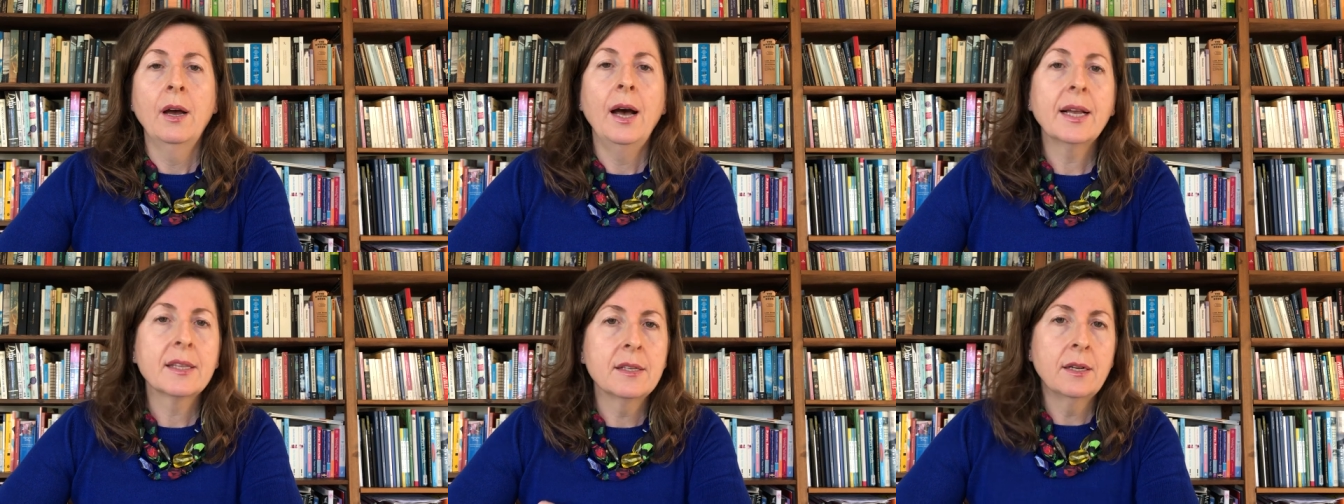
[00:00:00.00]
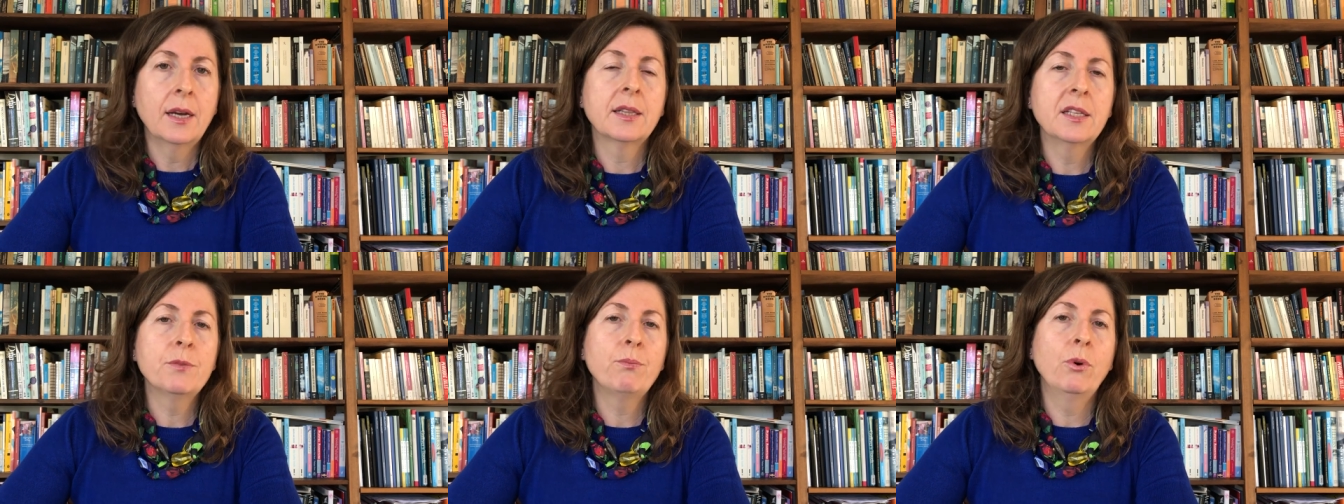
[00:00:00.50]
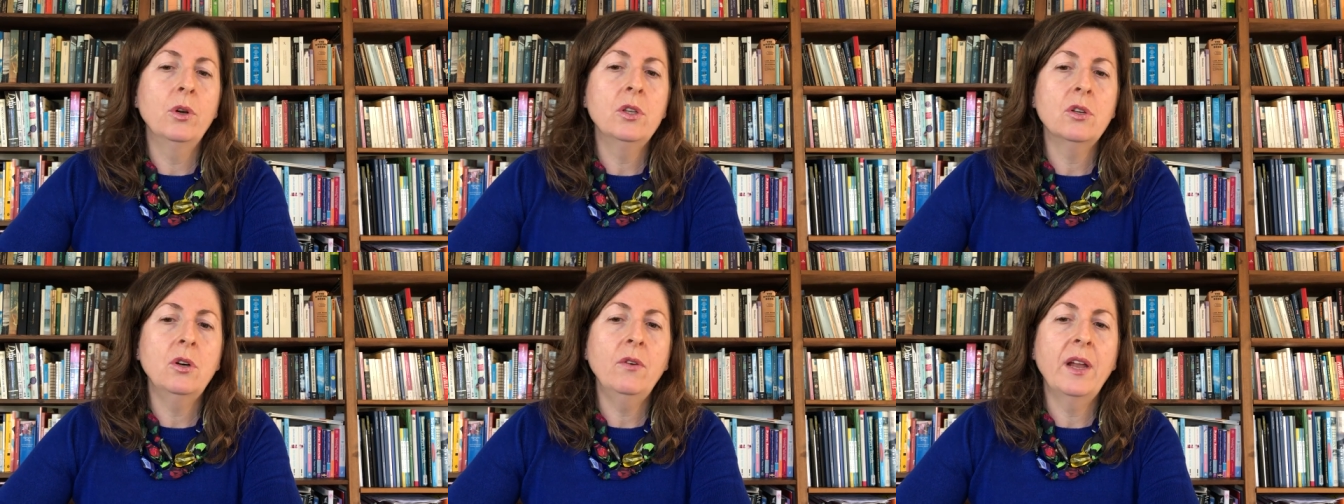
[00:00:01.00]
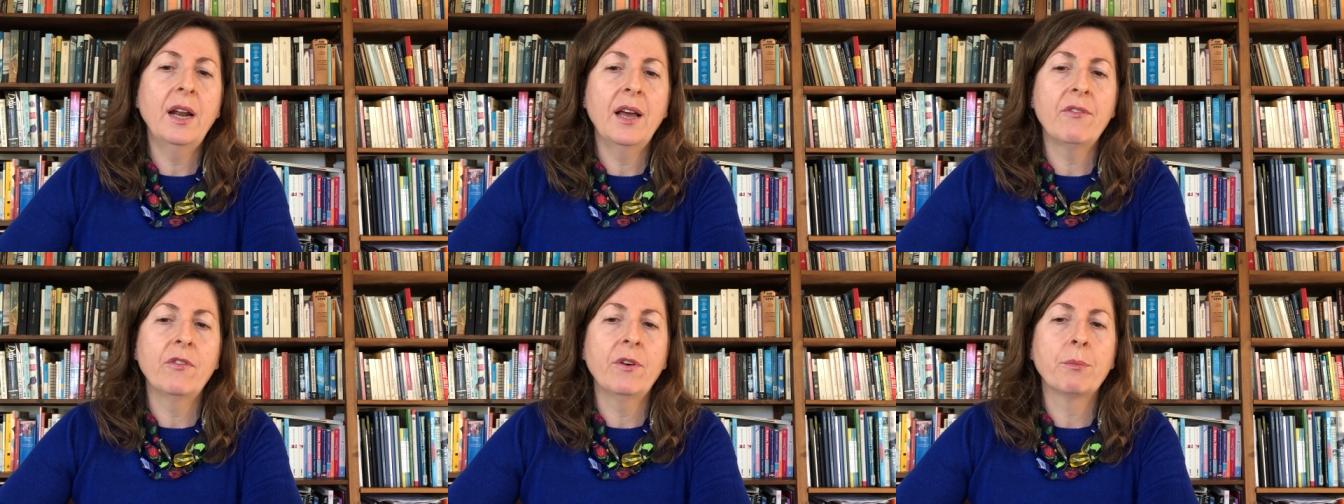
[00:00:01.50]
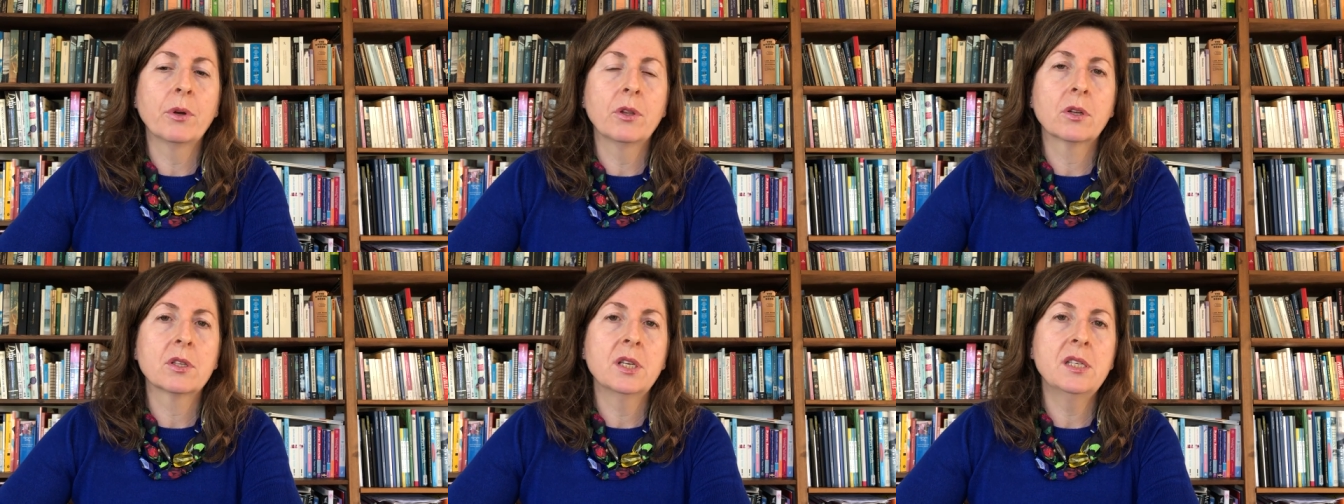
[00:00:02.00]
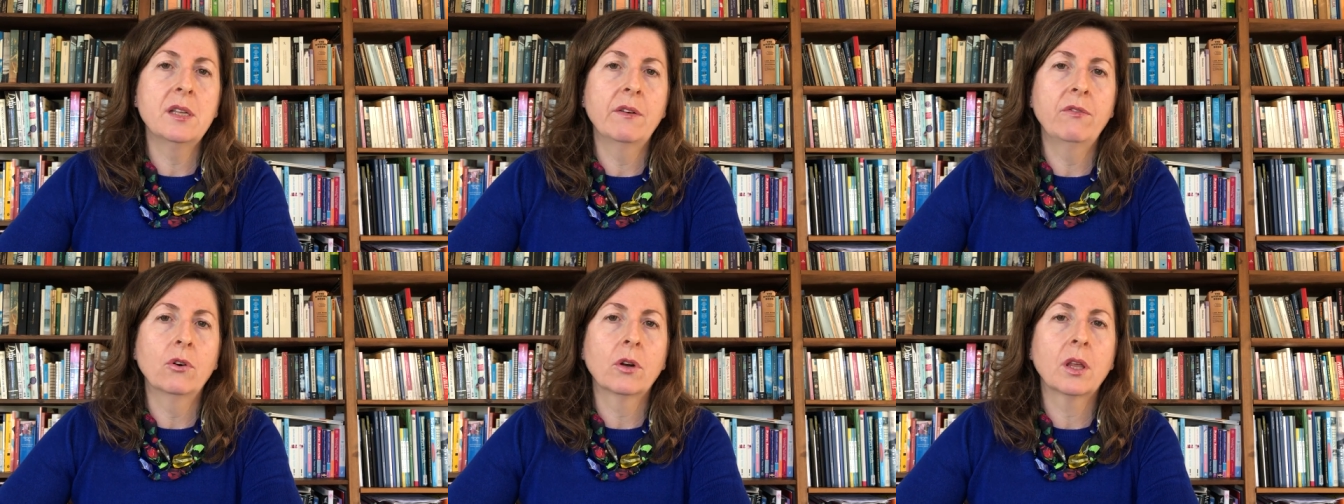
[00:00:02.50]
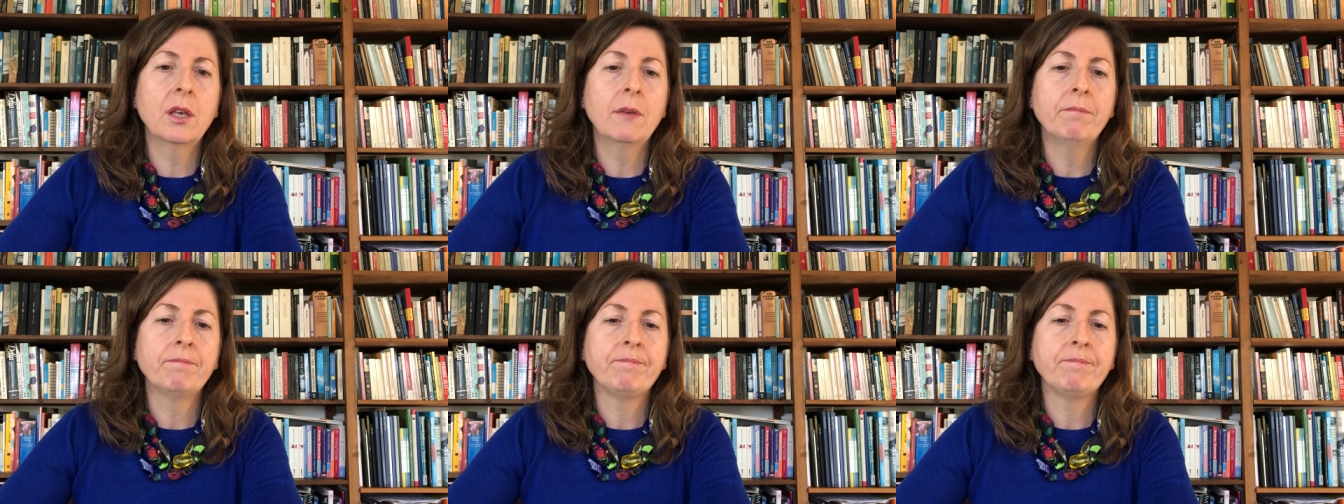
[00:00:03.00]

Acting at this point of the life of a product is therefore key.